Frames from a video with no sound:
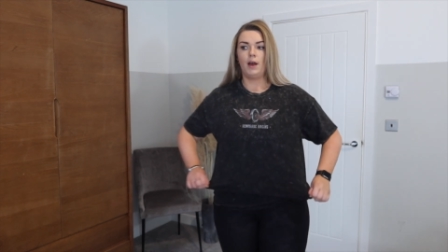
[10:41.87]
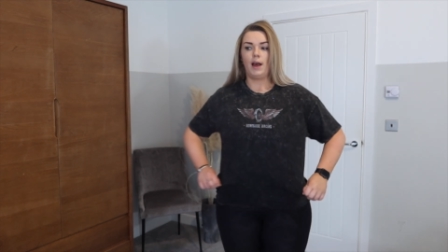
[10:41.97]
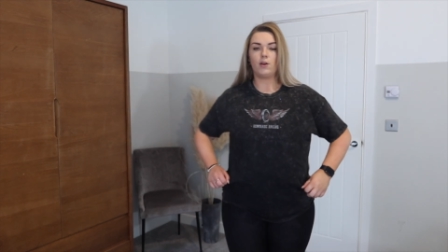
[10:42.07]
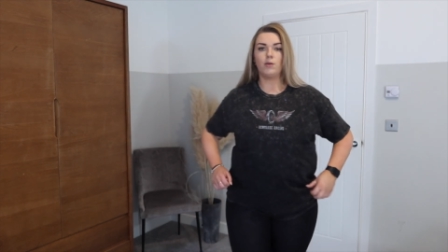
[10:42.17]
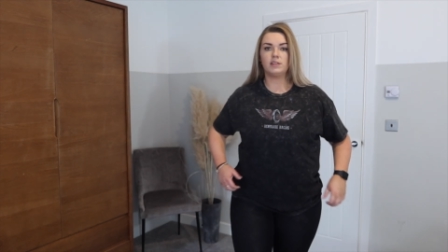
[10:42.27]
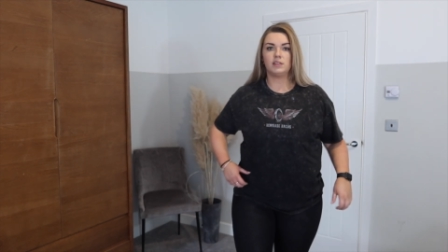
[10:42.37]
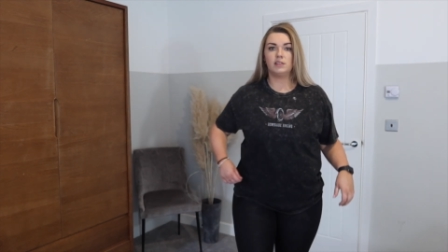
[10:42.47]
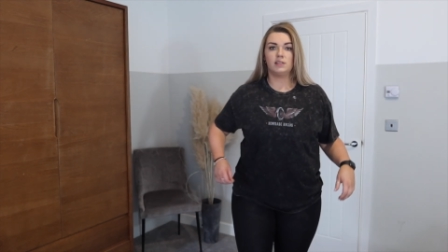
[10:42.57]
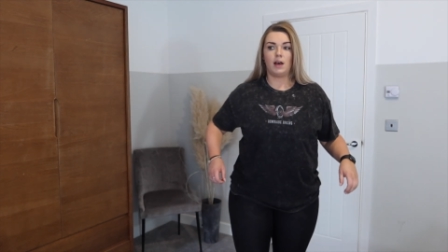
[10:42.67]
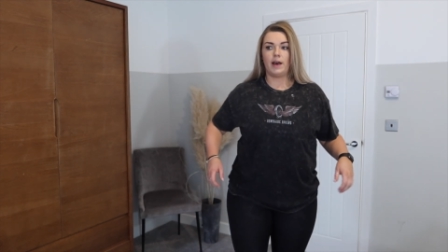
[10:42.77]
I got this in
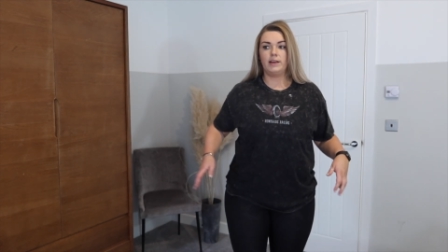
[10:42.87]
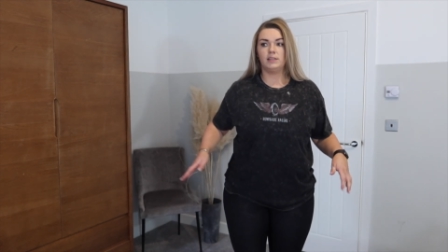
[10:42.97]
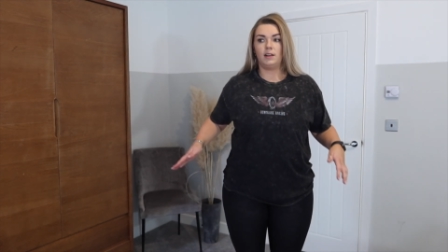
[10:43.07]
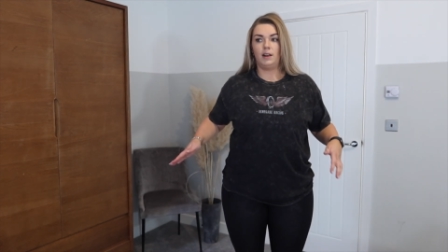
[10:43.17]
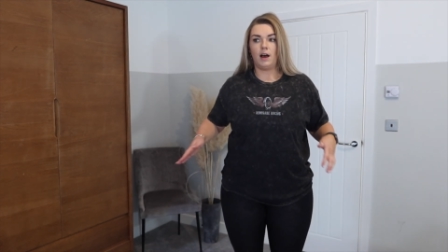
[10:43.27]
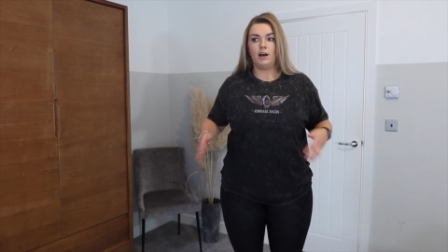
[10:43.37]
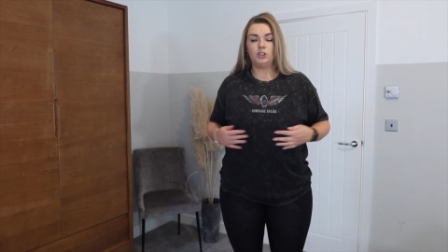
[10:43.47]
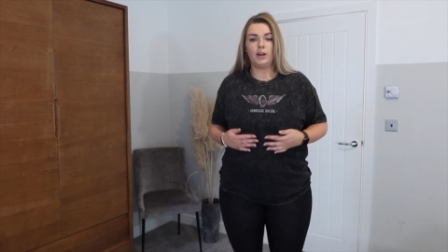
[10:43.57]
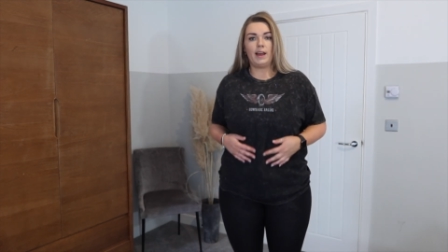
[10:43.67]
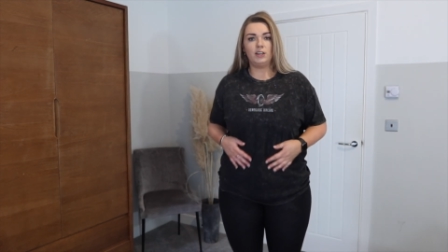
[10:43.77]
a size
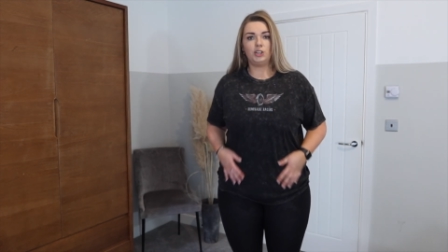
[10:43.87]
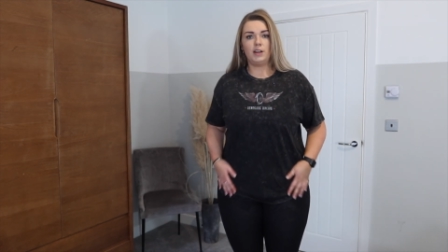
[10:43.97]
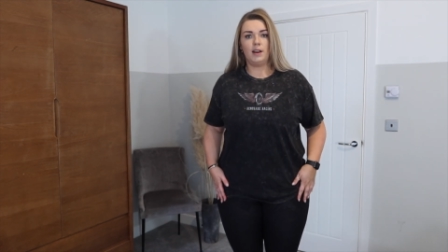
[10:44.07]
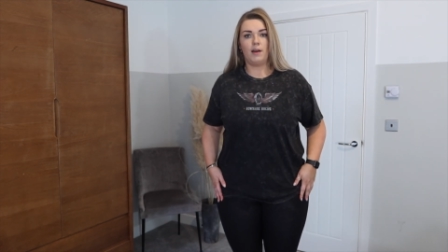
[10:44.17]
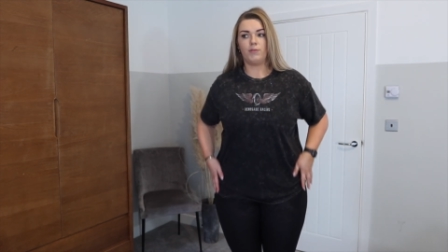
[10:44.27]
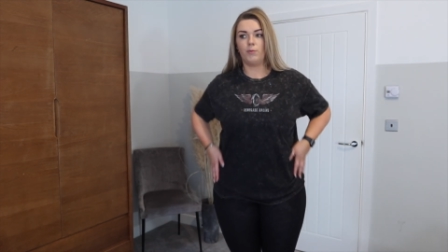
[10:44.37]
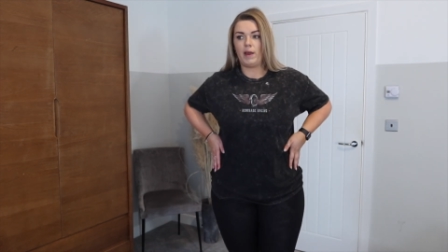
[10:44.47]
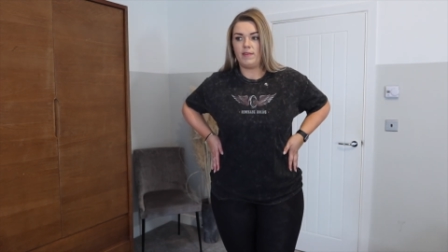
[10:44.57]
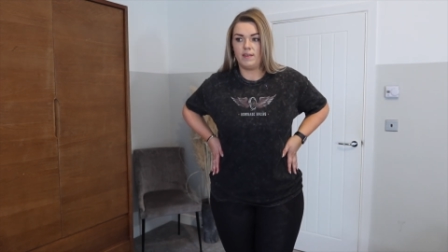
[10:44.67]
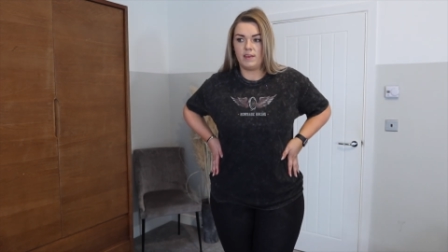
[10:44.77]
large. I actually love the
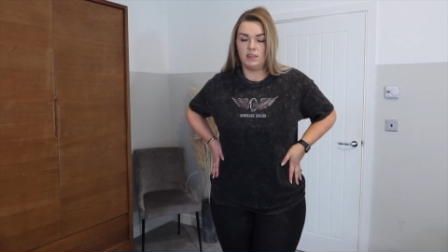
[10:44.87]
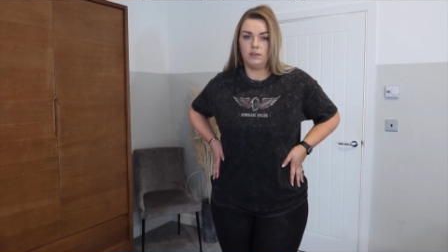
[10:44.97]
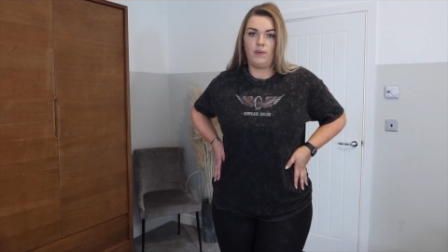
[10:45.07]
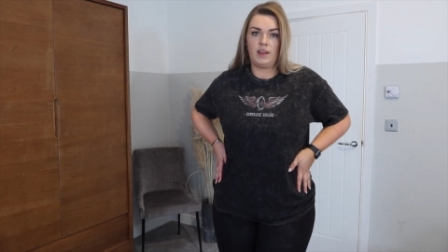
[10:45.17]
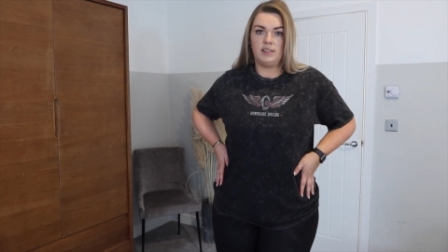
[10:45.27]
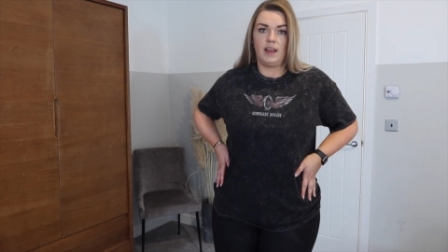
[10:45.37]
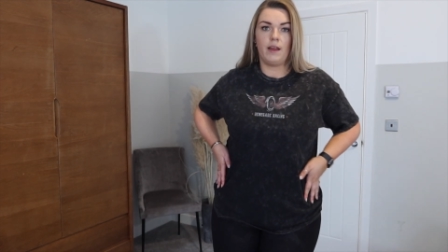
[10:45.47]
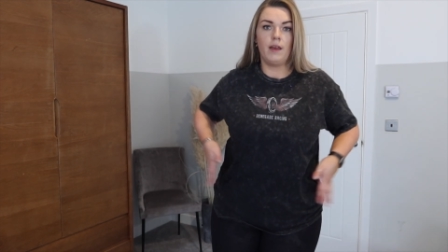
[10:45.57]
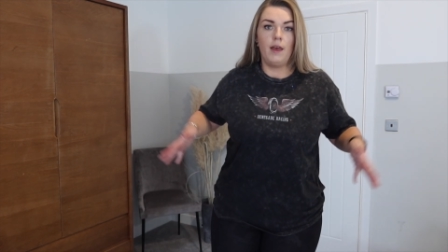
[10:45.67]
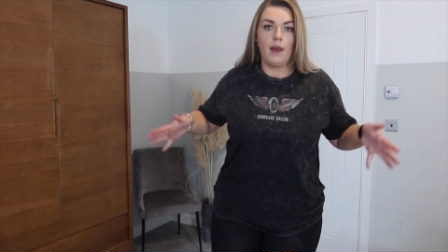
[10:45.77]
way that this is
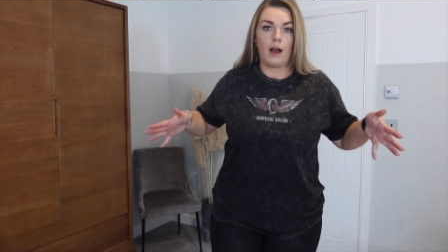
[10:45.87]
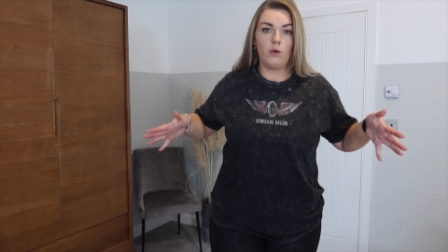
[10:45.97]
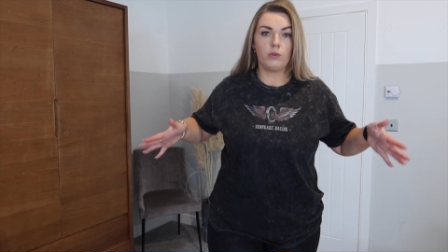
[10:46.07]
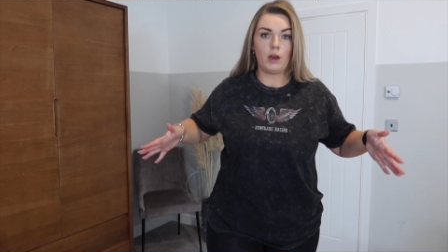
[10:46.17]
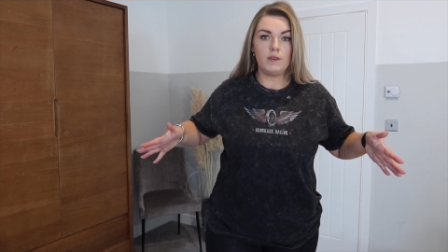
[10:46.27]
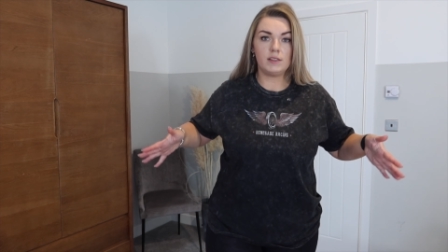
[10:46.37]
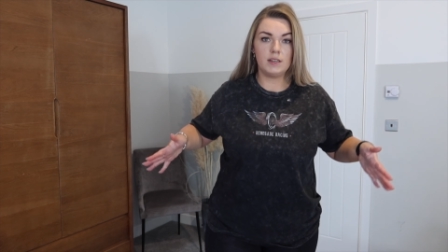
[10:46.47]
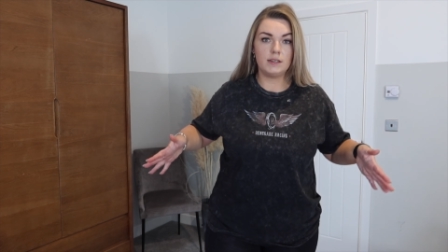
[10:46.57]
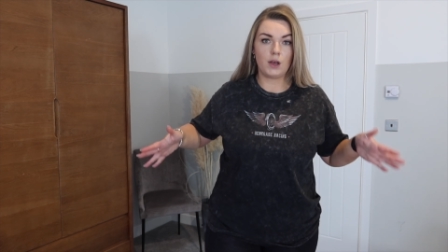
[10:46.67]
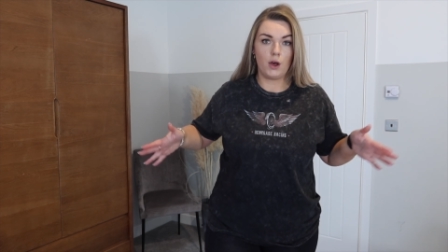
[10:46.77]
fitting. And although this
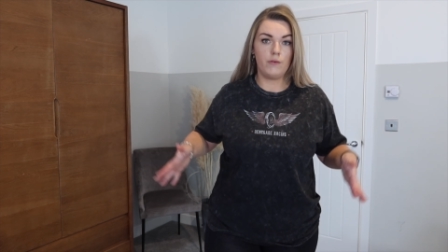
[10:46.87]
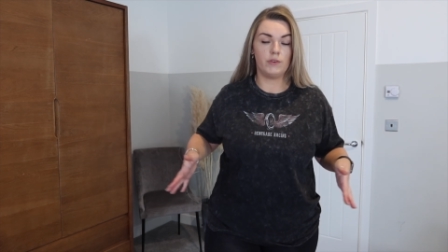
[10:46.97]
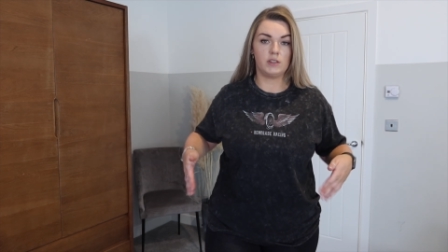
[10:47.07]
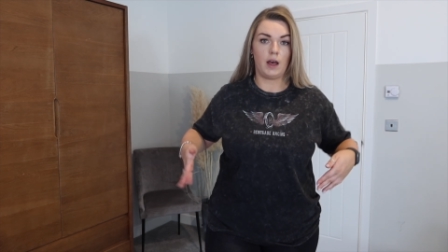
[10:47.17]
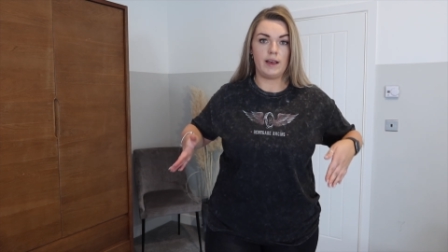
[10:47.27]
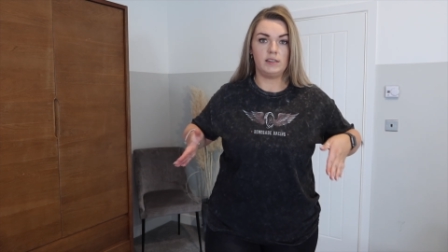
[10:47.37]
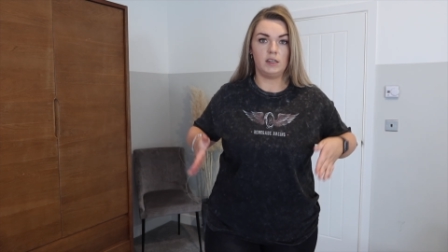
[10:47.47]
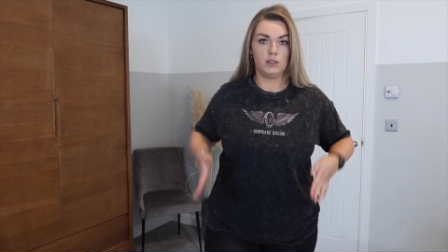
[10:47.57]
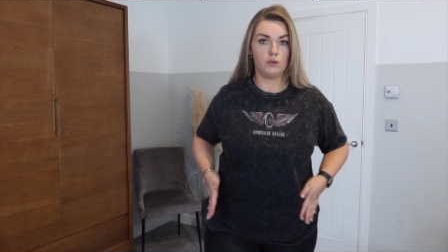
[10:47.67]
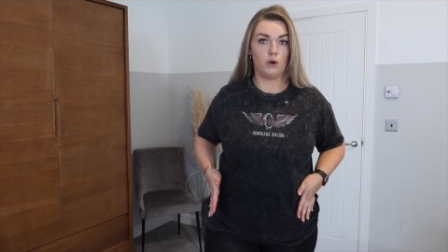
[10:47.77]
is oversized,
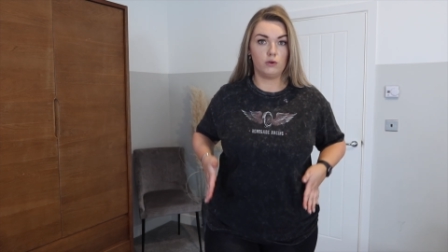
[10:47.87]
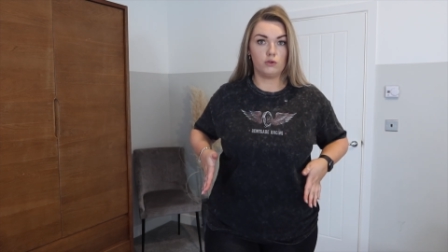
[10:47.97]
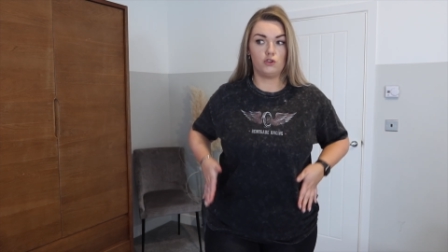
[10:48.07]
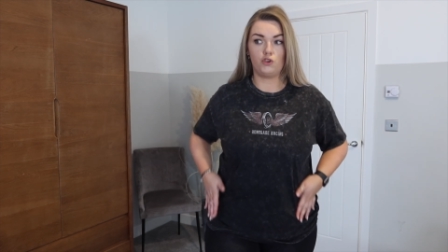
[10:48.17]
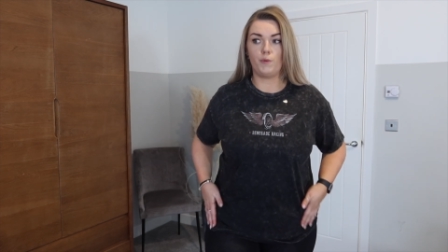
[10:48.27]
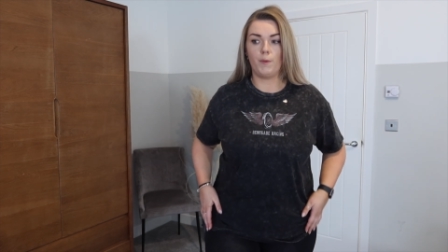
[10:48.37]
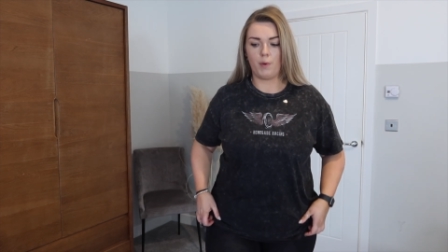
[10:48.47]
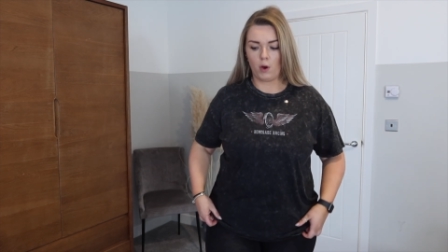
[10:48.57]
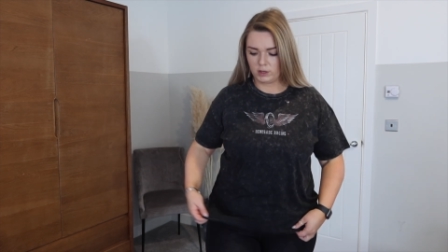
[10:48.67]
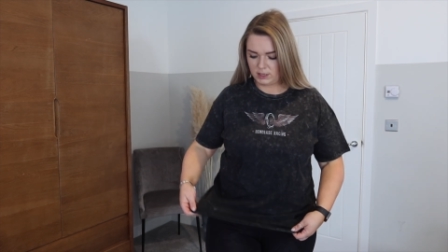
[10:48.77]
it's not super
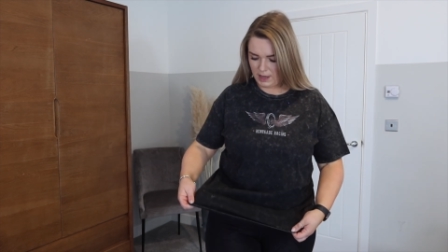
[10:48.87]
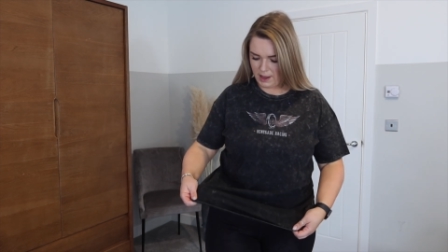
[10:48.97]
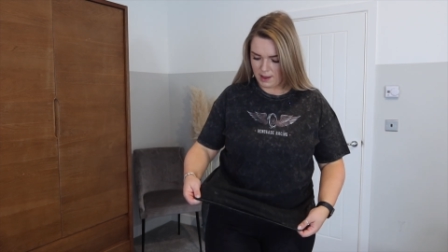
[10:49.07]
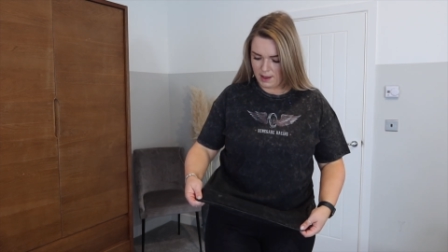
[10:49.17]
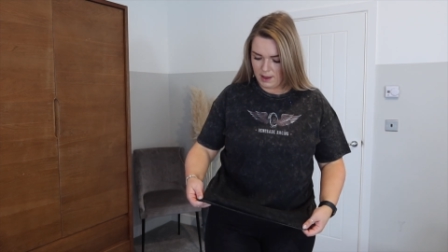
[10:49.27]
boxy.